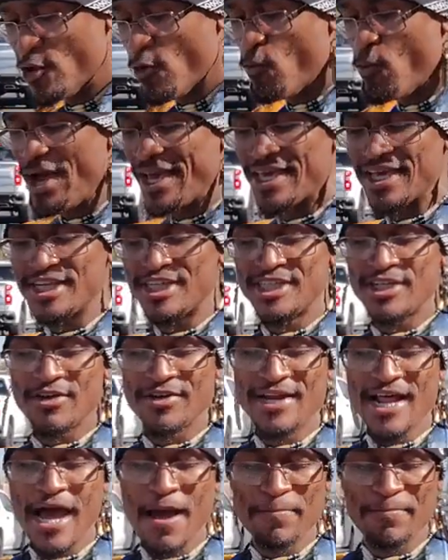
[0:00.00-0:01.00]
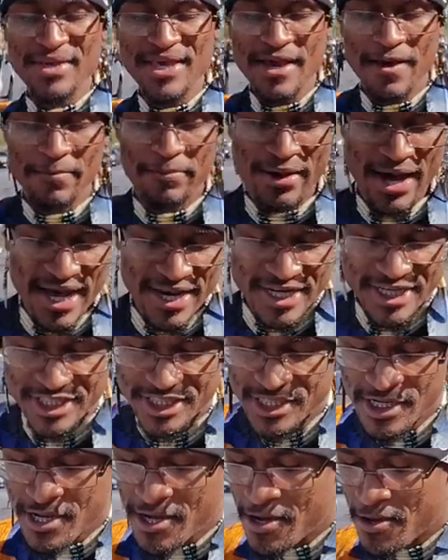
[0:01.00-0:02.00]
the wicked shall not be
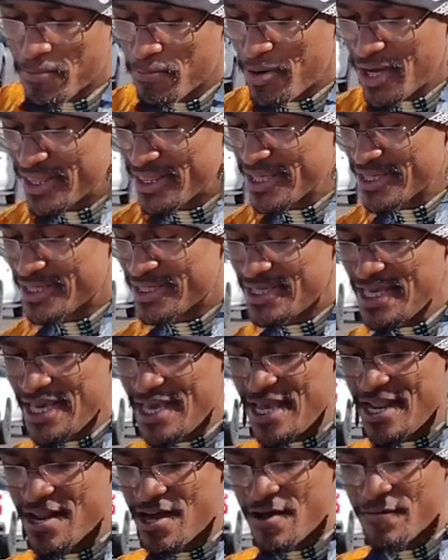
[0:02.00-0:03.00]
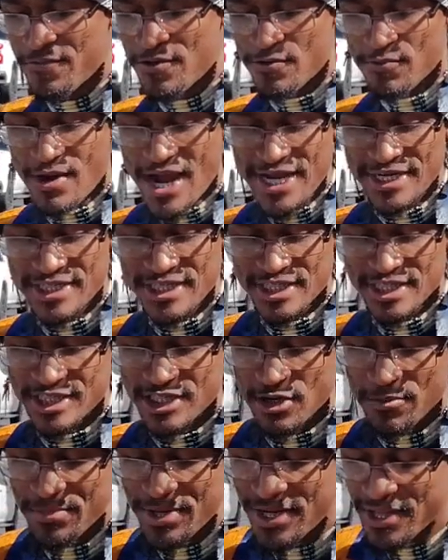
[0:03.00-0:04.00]
unpunished, but the seed of the
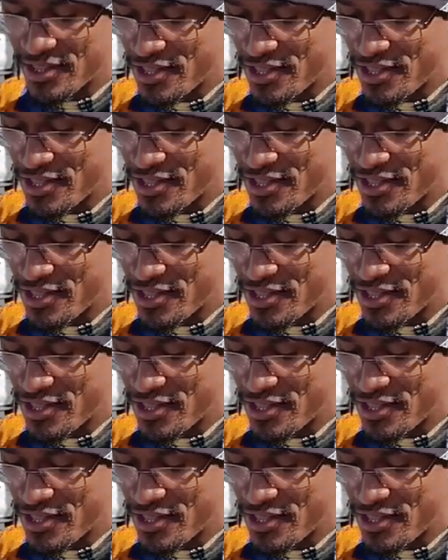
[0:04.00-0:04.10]
righteous shall be